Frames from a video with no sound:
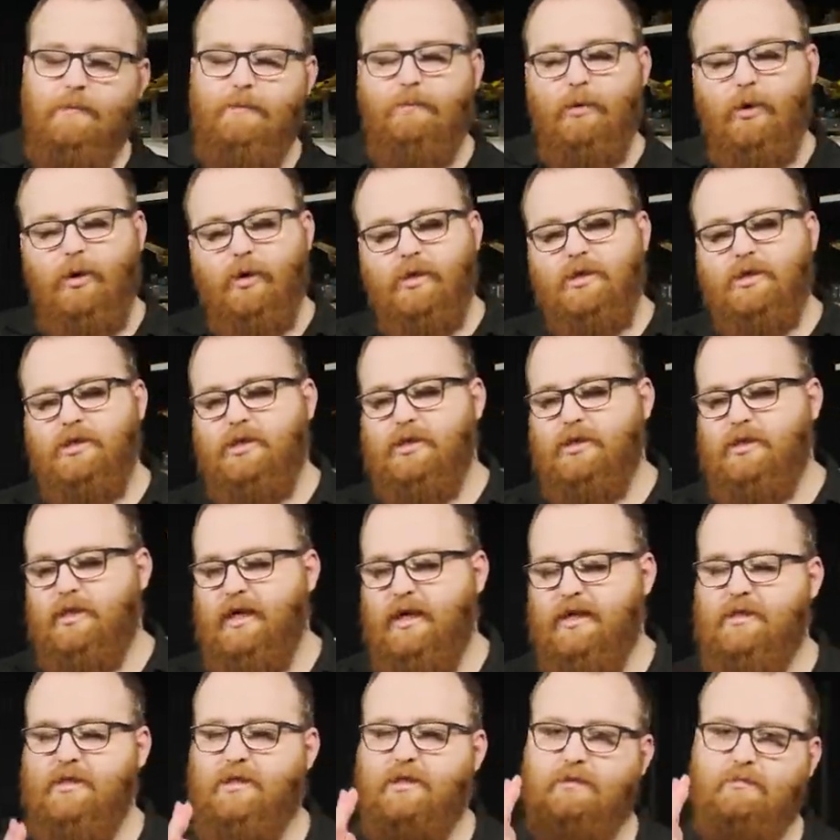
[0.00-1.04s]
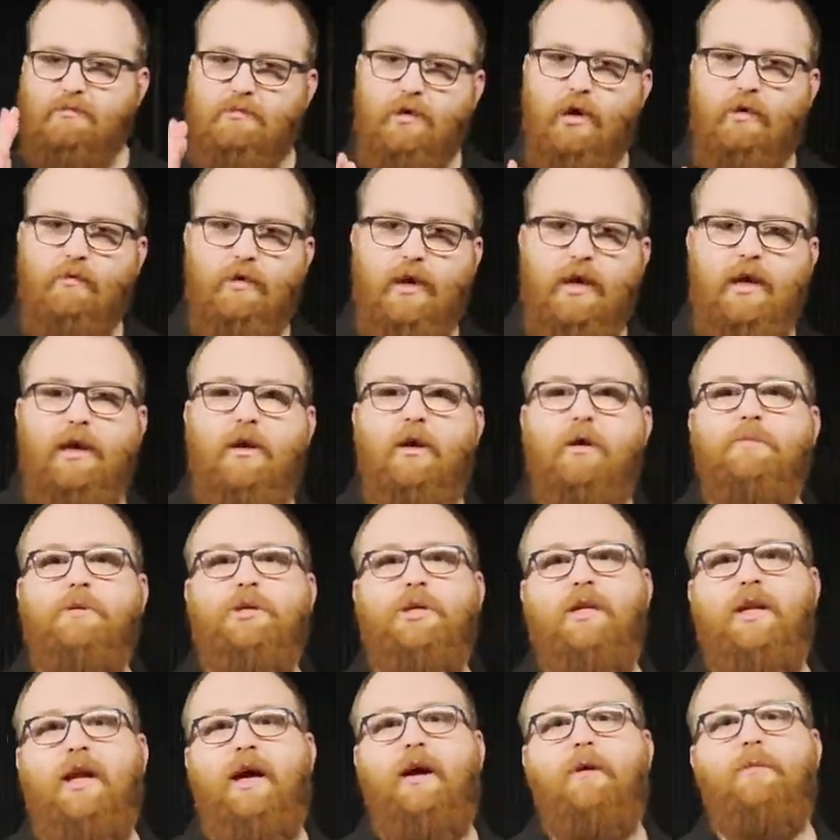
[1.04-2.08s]
But that's not really an
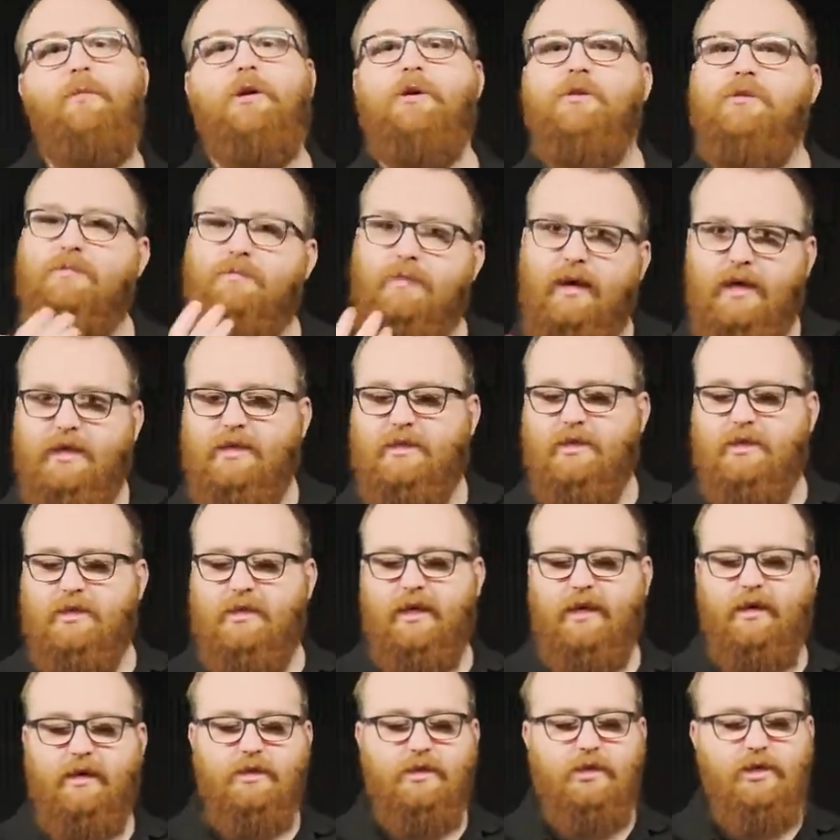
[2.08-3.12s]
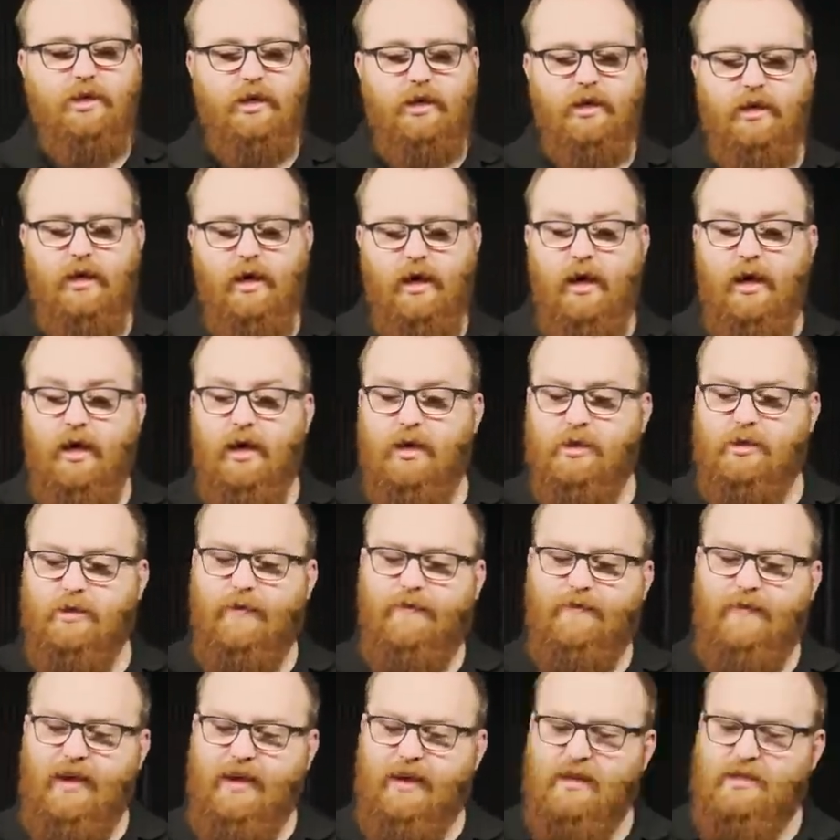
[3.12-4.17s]
option now because Manny's got second turn. So I
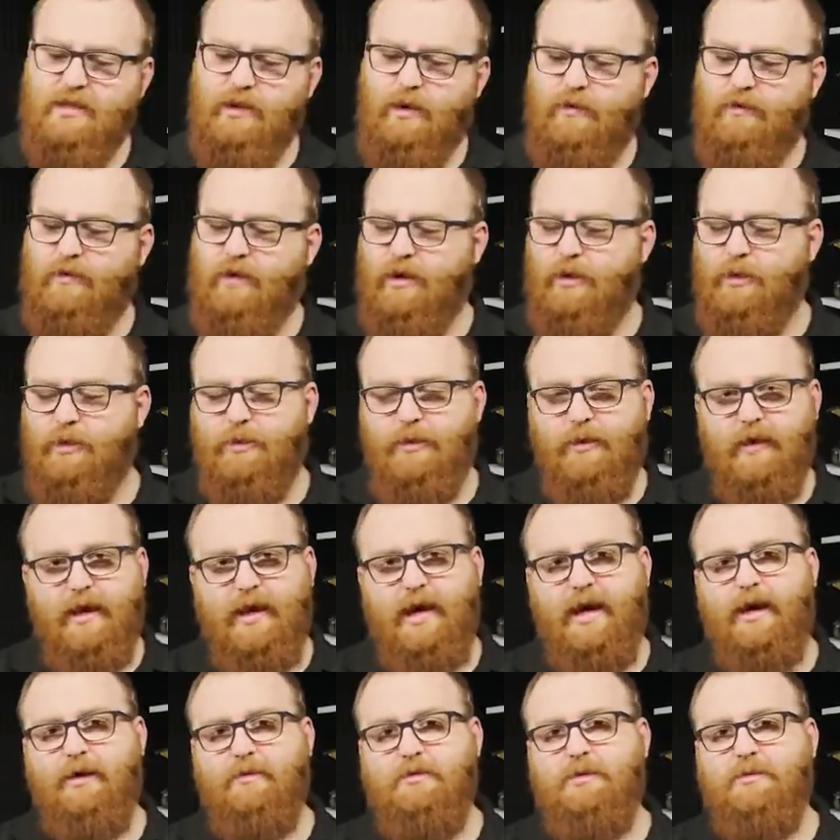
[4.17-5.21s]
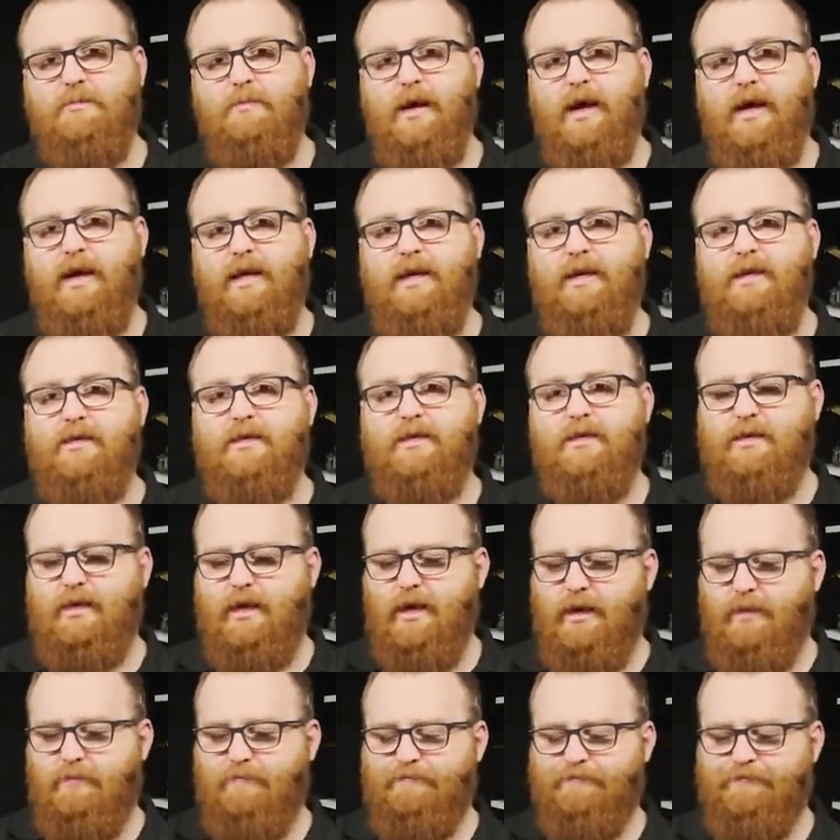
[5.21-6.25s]
feel as though I've got to thin out Manny's...
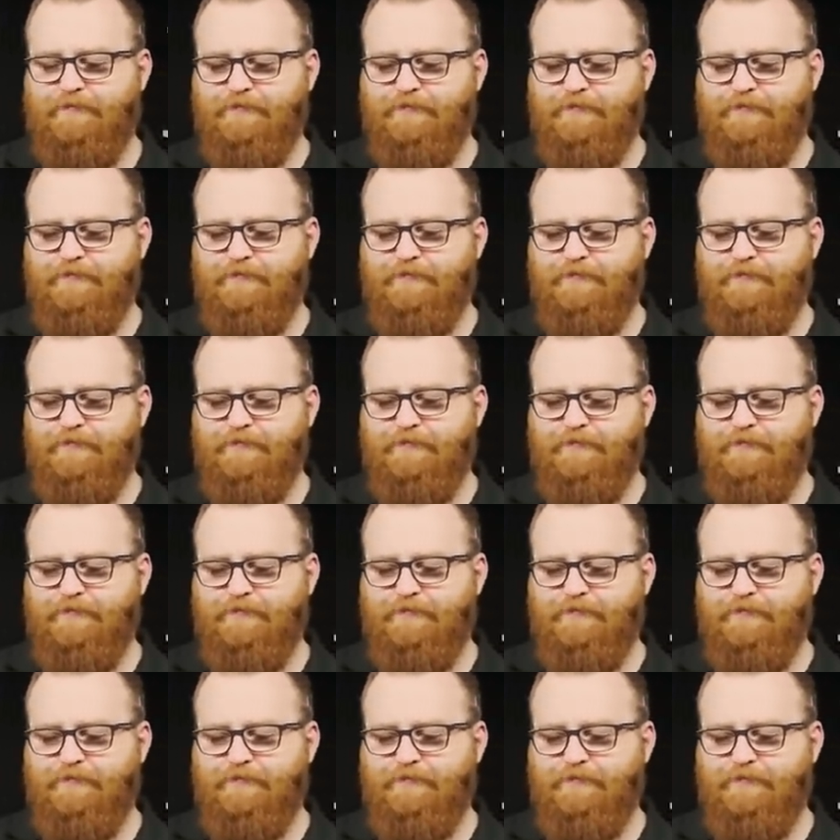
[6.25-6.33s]
Um...